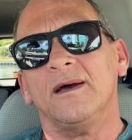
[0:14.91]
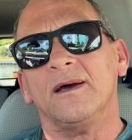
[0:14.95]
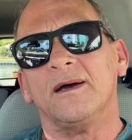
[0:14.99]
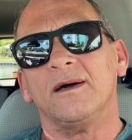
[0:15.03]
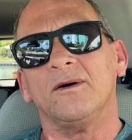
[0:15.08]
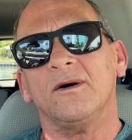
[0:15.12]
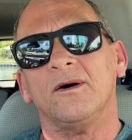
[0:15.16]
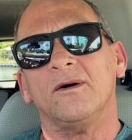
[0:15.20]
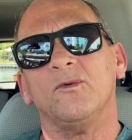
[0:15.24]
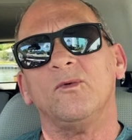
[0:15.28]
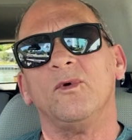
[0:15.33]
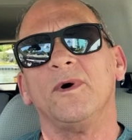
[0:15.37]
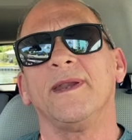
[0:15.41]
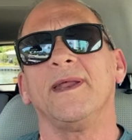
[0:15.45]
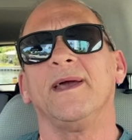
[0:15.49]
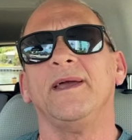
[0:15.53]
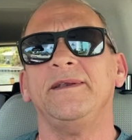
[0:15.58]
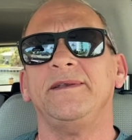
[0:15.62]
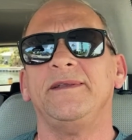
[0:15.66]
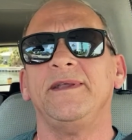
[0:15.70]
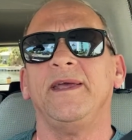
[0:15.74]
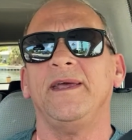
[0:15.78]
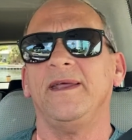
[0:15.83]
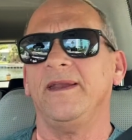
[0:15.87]
Uh, what I
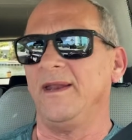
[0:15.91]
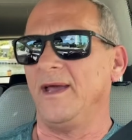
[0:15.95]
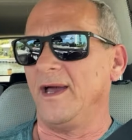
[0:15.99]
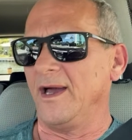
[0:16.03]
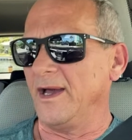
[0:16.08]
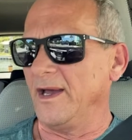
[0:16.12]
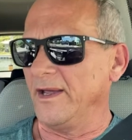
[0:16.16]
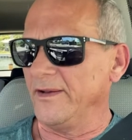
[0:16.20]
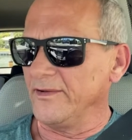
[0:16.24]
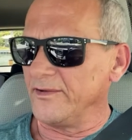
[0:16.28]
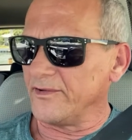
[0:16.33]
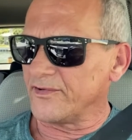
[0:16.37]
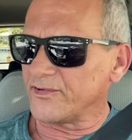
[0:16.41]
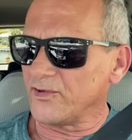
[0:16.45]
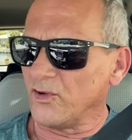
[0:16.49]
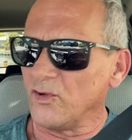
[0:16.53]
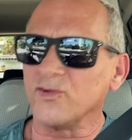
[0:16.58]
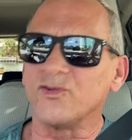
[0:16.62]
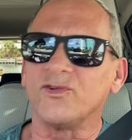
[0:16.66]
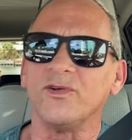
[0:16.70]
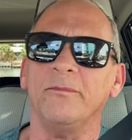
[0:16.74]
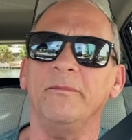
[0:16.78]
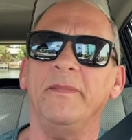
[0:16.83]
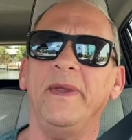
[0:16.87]
did on the
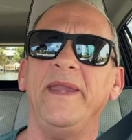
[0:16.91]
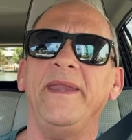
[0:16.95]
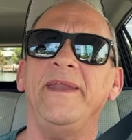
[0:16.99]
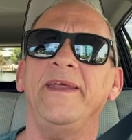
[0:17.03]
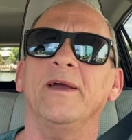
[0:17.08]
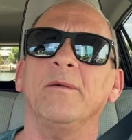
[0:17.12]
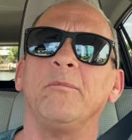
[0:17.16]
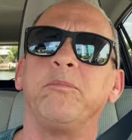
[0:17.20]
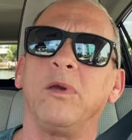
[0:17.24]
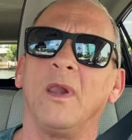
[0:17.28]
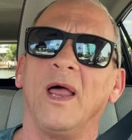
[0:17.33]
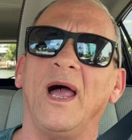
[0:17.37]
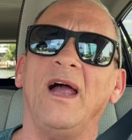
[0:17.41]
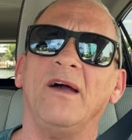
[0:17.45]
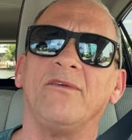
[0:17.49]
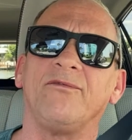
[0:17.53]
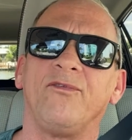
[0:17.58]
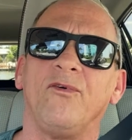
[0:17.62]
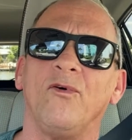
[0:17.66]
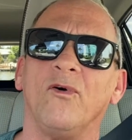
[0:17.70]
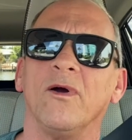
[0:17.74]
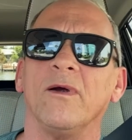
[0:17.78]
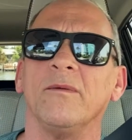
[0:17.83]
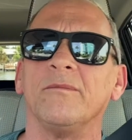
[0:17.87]
social media
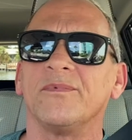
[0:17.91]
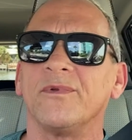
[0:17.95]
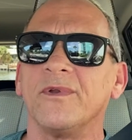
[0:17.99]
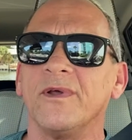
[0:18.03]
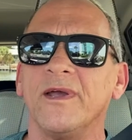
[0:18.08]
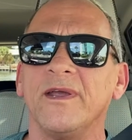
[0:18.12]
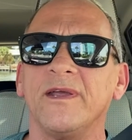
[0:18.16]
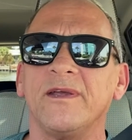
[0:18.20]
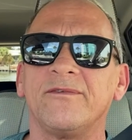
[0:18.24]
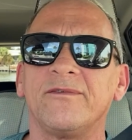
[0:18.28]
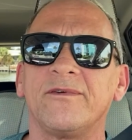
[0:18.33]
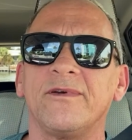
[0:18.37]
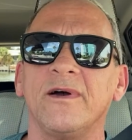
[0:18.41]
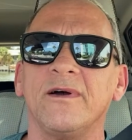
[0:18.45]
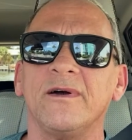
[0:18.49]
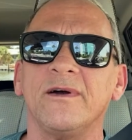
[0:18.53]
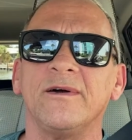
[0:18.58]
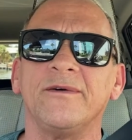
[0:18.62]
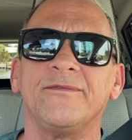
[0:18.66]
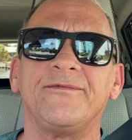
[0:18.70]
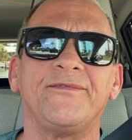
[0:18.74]
platforms like uh,